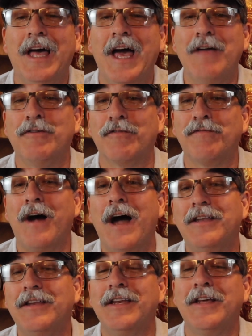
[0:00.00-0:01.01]
Hey, if you're
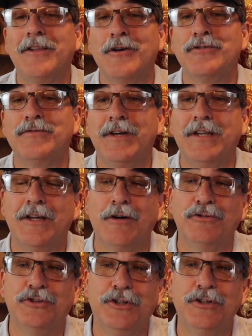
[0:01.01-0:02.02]
finding any of those
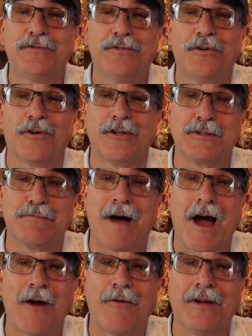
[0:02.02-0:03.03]
videos useful or
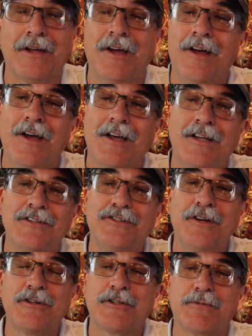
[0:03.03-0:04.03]
inspiring,
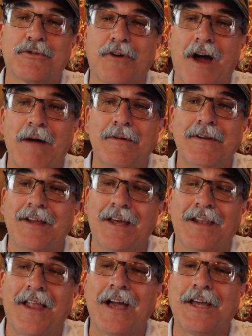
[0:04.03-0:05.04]
consider subscribing
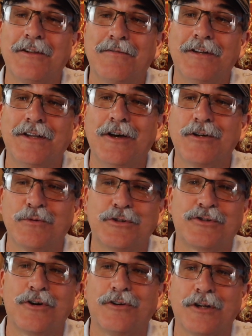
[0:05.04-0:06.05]
and liking the videos. We
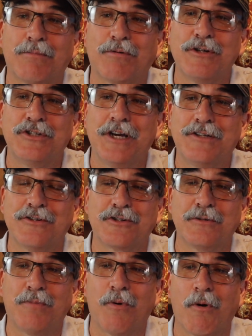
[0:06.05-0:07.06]
certainly appreciate your
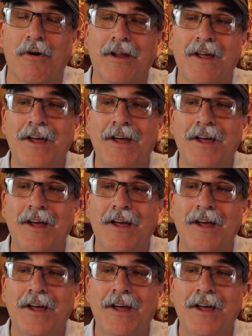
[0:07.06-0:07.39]
support.